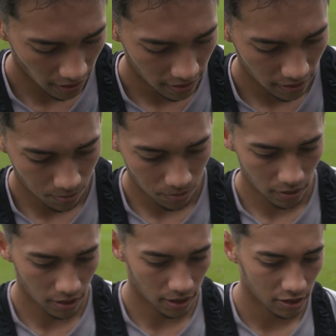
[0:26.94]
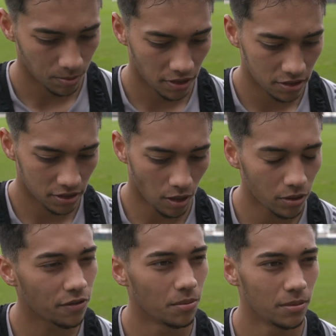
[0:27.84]
I think the experience, not
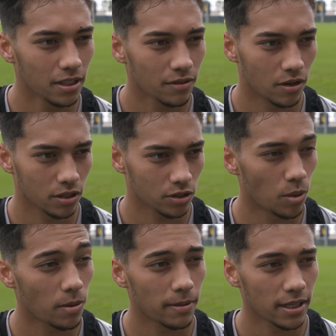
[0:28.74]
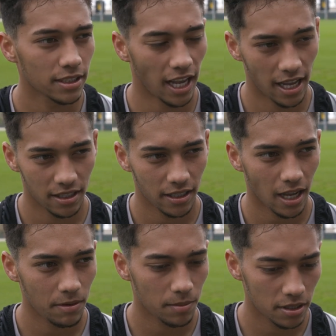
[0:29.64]
only for me, for the Tacoma players and the
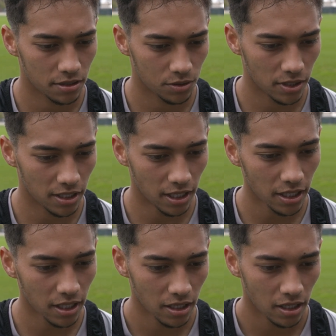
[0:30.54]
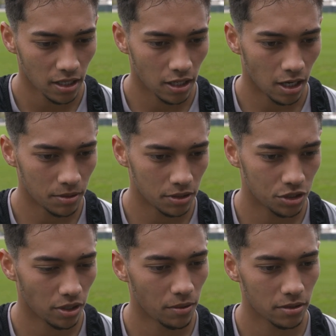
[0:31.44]
academy players, is really good. Coming to
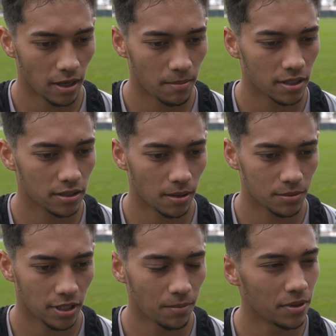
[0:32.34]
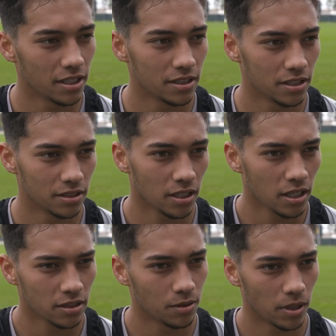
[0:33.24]
train with the MLS Cup champions, it's
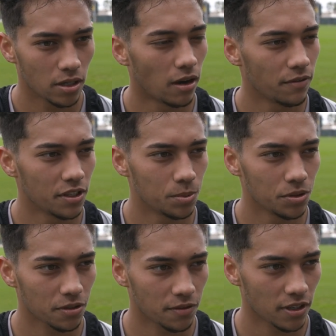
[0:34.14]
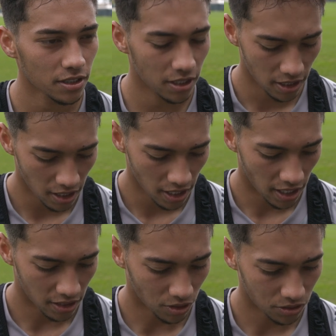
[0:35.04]
a big confidence booster for us,
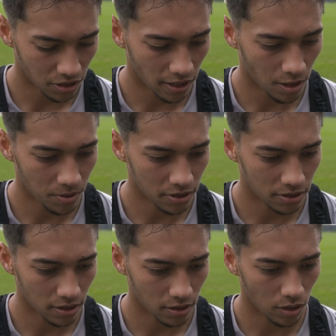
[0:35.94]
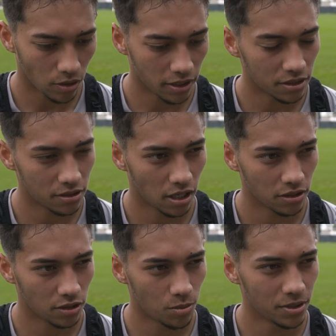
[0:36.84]
and it's also going to help us going into our
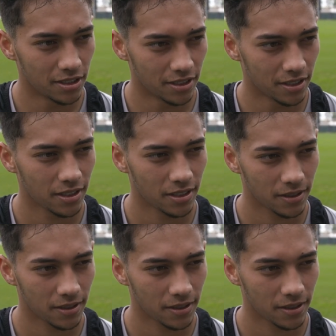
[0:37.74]
Tacoma season.